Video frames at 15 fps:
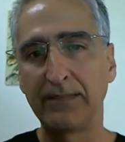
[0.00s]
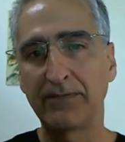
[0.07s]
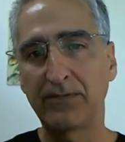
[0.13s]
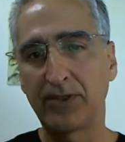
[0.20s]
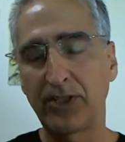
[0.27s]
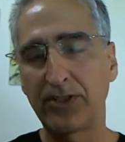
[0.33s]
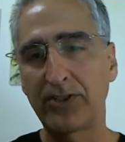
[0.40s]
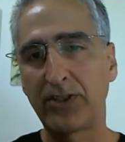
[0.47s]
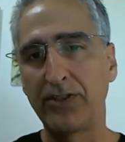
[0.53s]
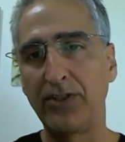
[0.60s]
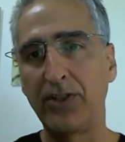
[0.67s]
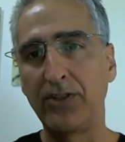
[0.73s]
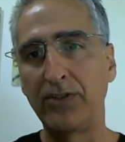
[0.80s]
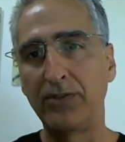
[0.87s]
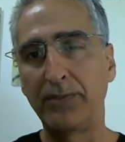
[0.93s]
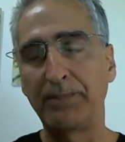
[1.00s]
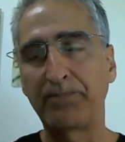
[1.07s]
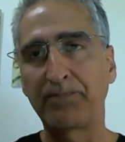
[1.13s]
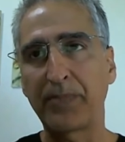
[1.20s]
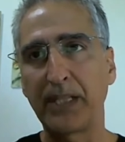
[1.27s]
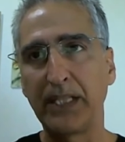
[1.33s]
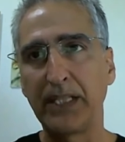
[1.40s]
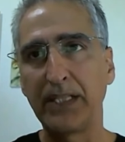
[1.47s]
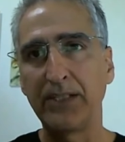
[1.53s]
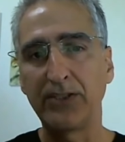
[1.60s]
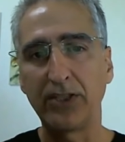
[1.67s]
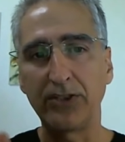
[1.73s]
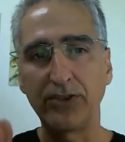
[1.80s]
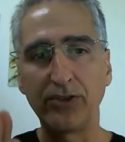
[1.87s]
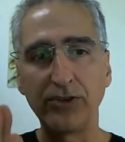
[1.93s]
just a note
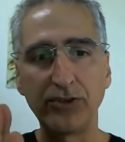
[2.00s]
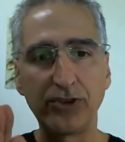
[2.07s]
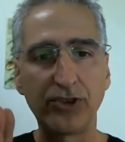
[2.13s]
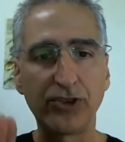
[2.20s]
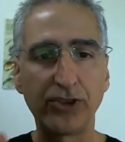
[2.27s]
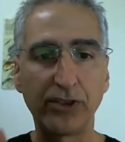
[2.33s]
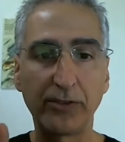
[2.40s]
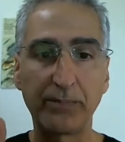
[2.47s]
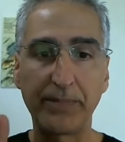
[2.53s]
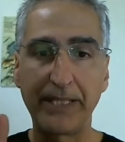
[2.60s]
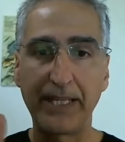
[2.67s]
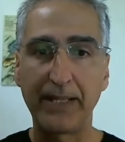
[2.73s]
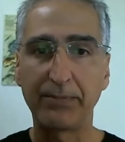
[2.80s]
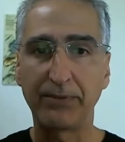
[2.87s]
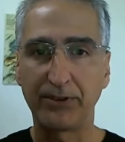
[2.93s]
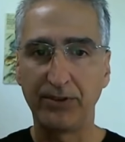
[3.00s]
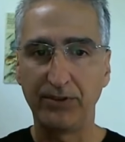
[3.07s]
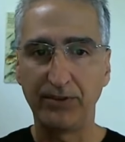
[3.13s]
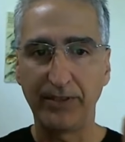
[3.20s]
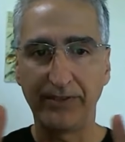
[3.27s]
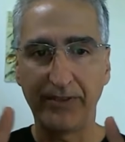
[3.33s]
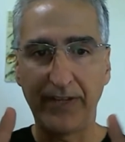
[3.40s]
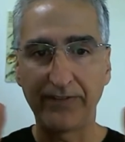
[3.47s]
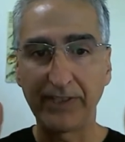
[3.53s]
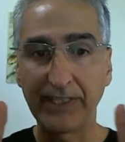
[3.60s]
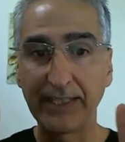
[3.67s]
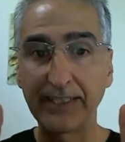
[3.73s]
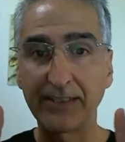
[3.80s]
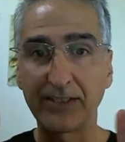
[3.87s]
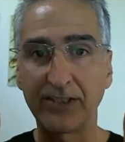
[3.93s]
is you should be able to, if
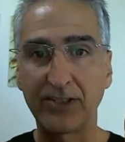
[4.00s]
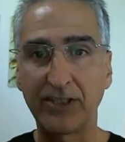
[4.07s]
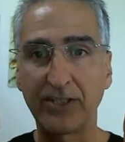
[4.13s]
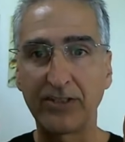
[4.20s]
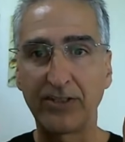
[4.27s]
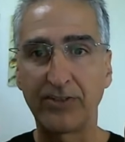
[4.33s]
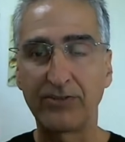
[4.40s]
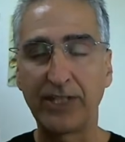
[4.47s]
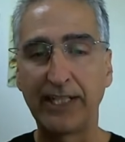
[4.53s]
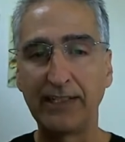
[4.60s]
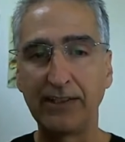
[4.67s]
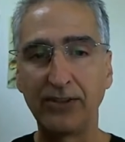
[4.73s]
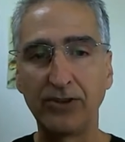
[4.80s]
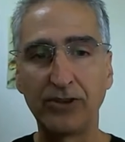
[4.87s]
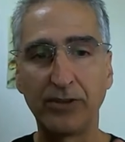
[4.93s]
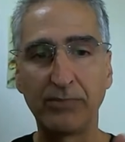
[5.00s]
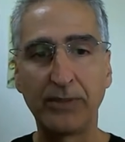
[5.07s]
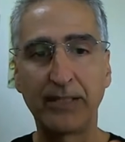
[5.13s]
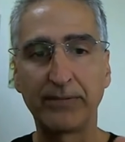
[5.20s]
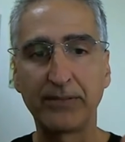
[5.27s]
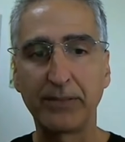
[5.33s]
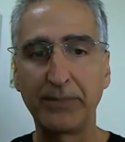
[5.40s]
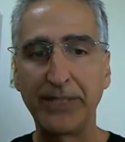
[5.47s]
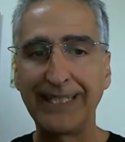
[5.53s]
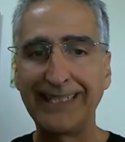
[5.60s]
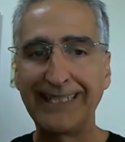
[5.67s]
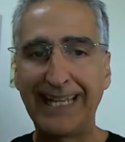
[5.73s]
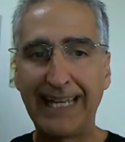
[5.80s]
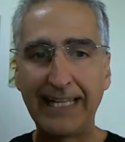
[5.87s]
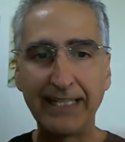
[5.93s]
everything is adjusted right, you should be able to be
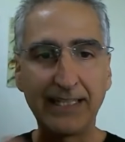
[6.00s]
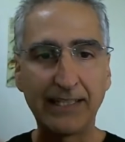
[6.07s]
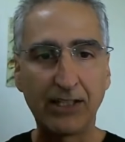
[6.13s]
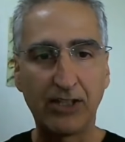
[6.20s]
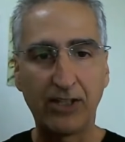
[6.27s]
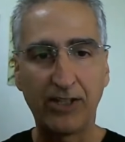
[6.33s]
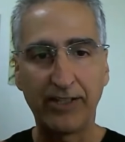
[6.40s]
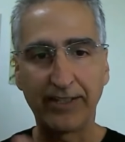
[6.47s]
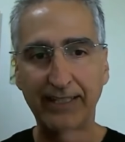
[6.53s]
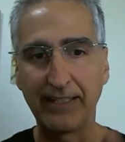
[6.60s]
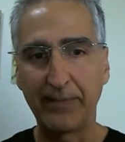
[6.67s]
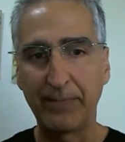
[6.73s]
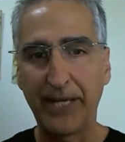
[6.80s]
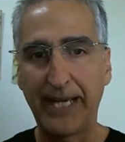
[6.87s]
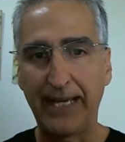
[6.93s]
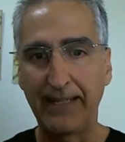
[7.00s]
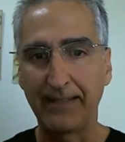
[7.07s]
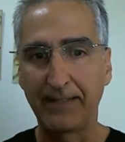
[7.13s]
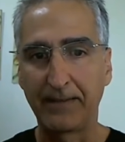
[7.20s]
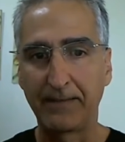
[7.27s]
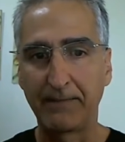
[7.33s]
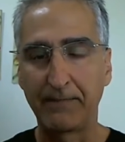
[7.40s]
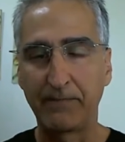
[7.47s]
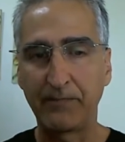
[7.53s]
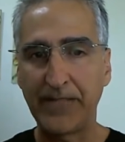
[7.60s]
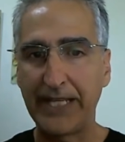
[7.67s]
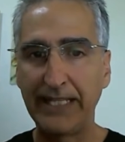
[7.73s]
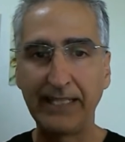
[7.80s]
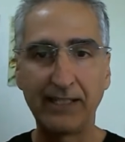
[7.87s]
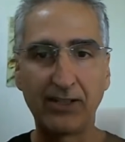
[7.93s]
in any cog in the back,
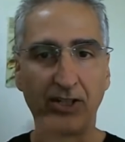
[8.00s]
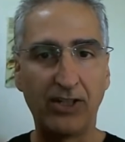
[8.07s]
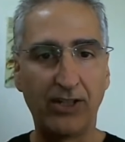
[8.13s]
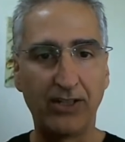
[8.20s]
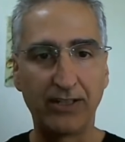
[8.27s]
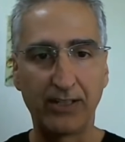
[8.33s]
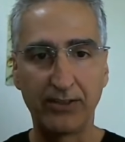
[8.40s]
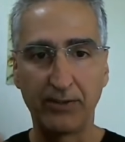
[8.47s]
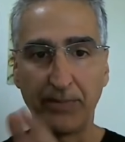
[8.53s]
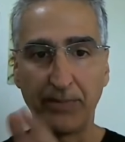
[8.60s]
any cog on